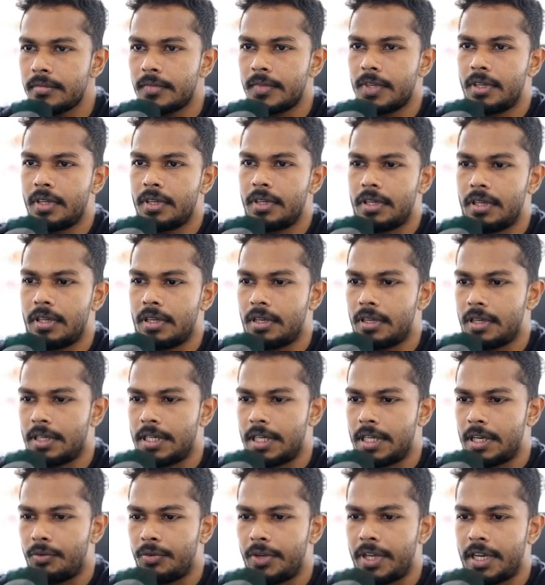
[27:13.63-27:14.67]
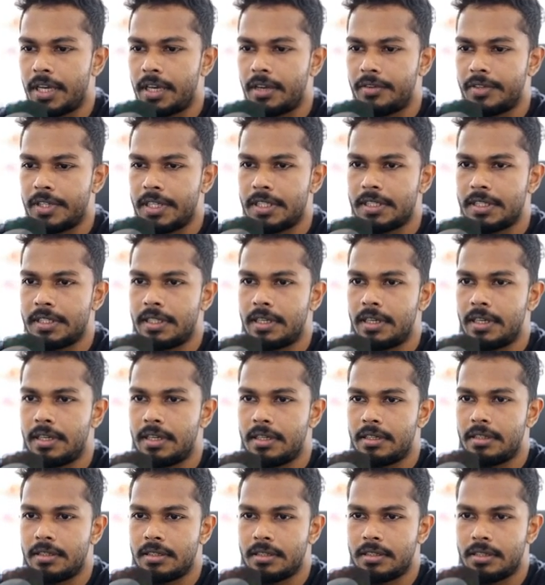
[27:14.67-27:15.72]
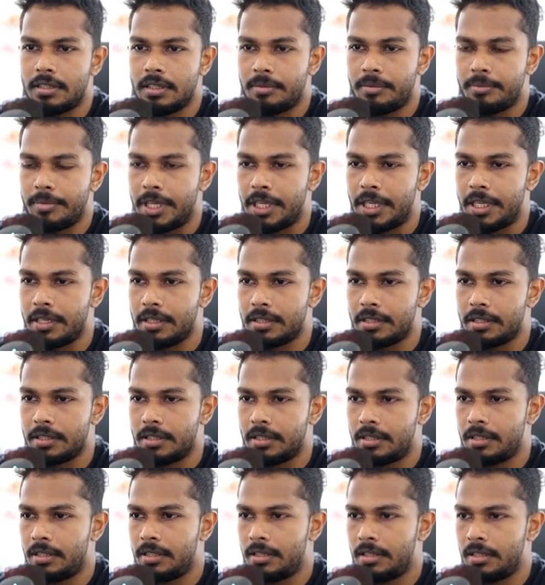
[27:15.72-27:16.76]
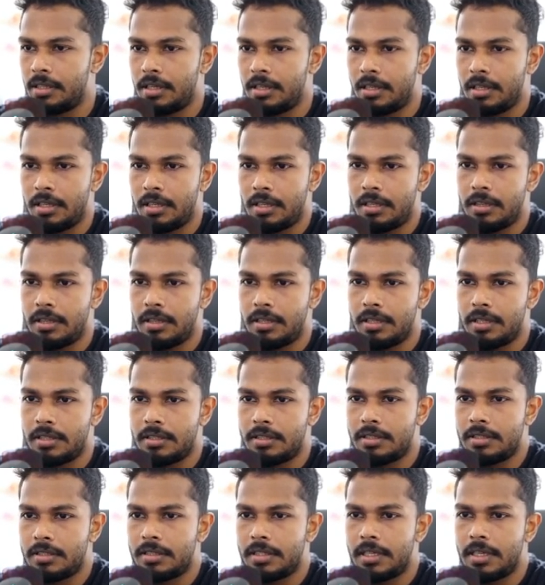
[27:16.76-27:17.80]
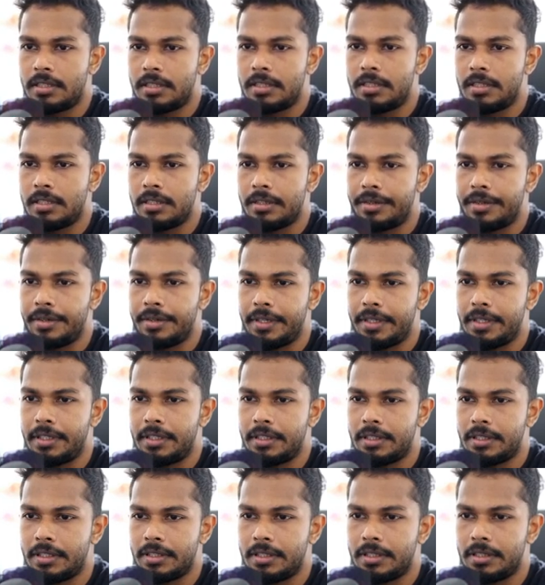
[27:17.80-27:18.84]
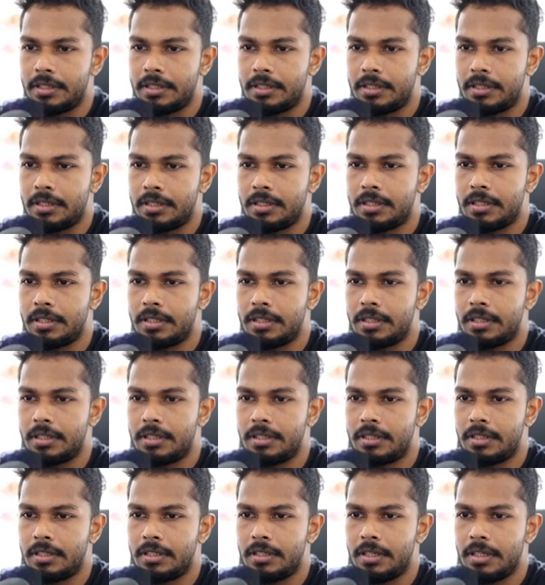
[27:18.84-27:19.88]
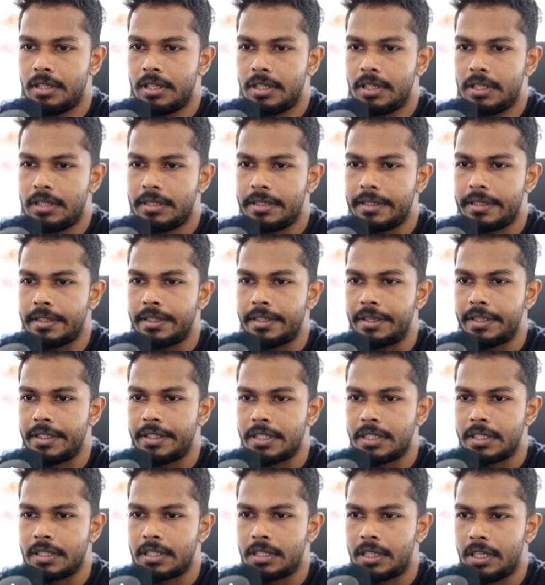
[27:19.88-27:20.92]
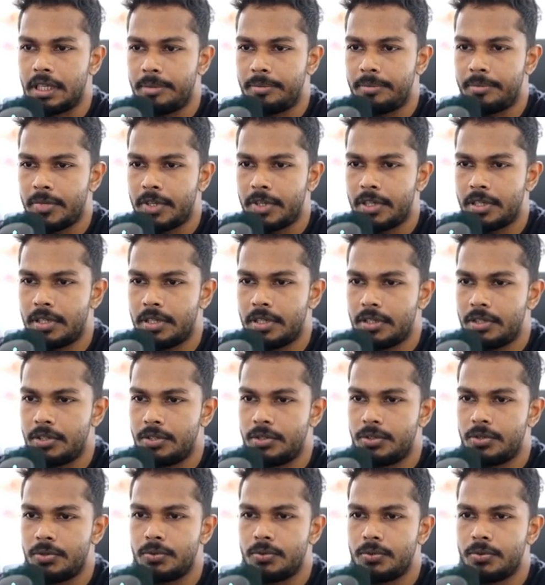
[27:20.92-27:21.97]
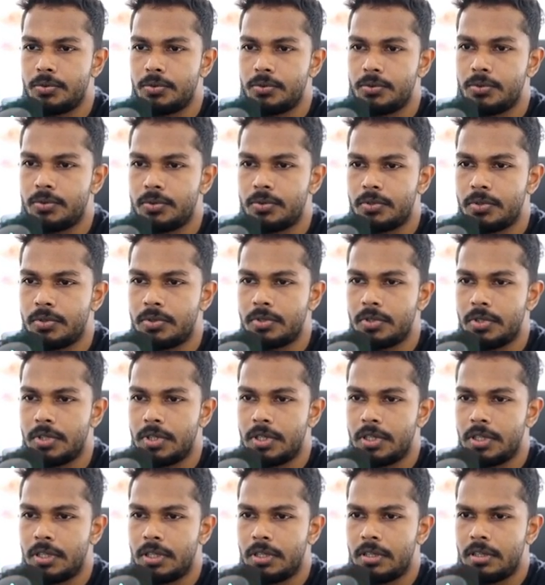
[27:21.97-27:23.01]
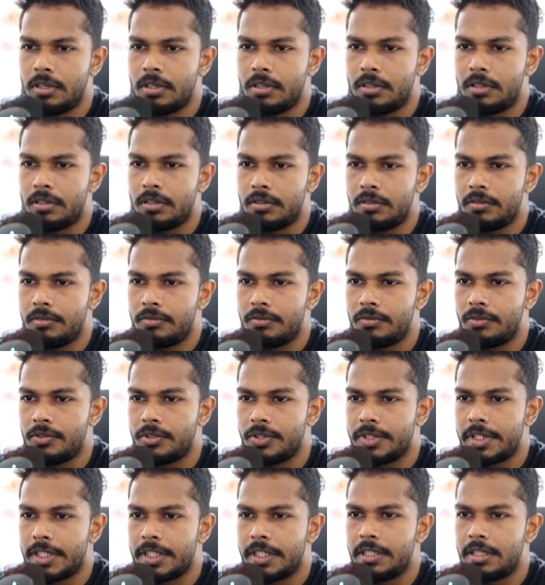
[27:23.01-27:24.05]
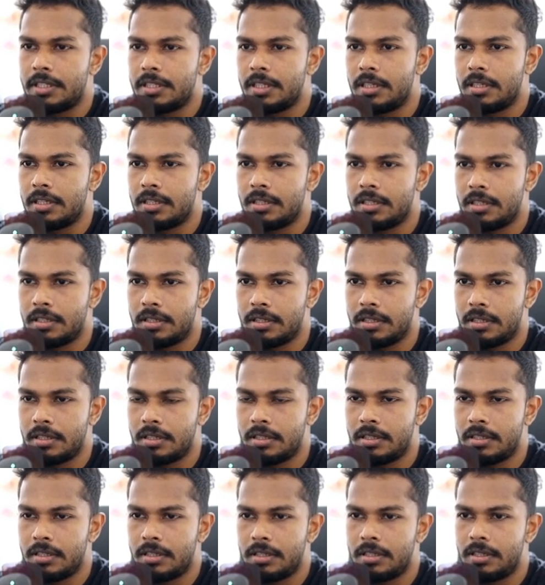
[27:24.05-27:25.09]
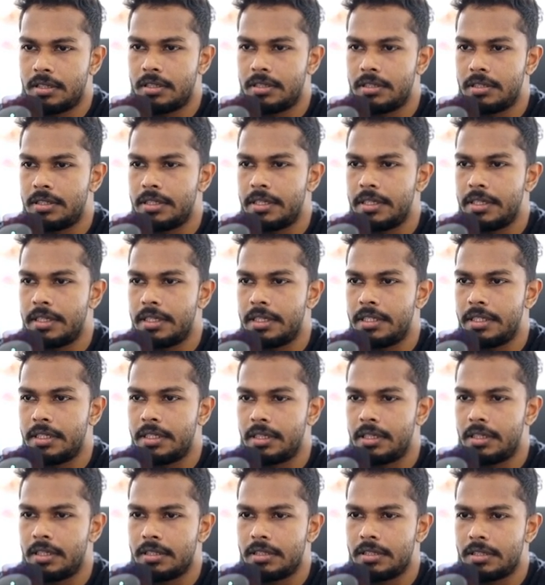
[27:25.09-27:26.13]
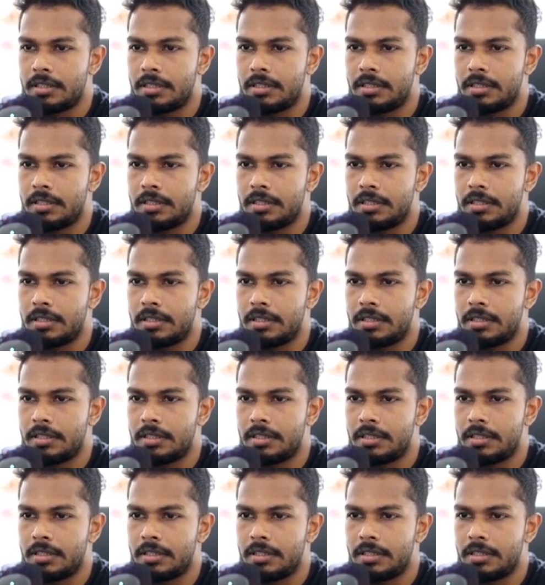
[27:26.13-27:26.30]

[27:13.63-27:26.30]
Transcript: Now we have this, and jump here. Let's add the return. Set the return type to, was it JDTLS?